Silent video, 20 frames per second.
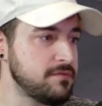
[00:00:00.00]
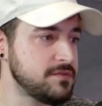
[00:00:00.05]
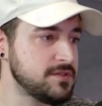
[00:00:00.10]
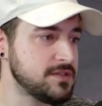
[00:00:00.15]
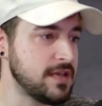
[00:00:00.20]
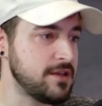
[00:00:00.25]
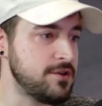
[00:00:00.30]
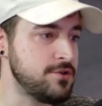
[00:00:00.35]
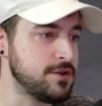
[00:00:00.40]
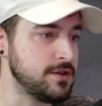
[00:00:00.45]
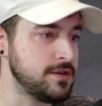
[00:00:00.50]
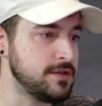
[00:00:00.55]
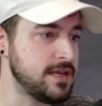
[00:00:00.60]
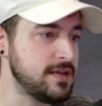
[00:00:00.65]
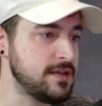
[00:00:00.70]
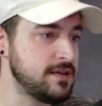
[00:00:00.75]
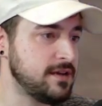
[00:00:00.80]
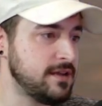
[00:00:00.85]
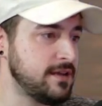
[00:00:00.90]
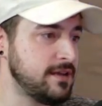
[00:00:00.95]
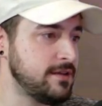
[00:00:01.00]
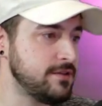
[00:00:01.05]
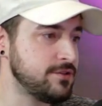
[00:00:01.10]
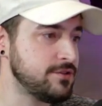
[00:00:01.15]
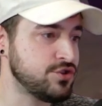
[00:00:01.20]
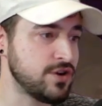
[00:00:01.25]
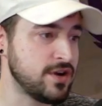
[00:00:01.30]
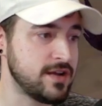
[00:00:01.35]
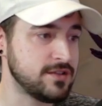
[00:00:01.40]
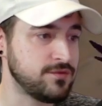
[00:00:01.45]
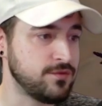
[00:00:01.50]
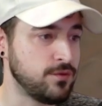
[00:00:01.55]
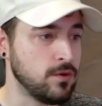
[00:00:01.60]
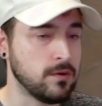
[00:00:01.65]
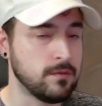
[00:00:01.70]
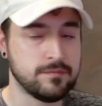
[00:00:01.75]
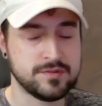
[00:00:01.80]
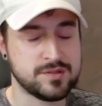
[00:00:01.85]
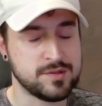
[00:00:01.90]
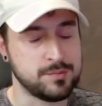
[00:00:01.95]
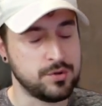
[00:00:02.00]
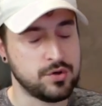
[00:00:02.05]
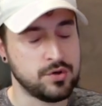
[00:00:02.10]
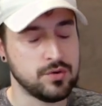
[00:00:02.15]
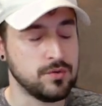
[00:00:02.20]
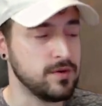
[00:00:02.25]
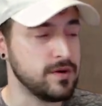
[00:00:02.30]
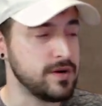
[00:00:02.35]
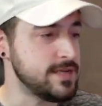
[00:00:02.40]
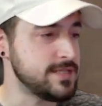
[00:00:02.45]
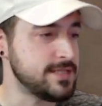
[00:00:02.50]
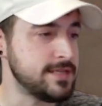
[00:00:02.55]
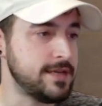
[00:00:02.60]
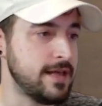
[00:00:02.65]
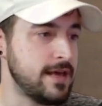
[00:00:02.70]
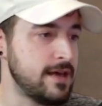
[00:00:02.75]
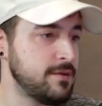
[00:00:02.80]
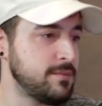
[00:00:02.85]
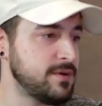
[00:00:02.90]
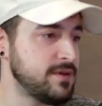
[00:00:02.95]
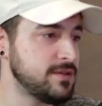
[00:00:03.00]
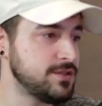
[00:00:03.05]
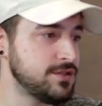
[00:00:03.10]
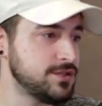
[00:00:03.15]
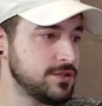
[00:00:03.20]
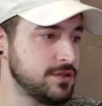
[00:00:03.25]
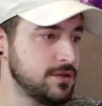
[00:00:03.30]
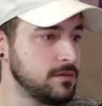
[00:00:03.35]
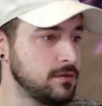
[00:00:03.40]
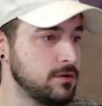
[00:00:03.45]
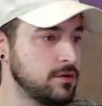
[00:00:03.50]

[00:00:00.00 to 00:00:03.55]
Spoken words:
that you can detonate, transform for some crazy damage.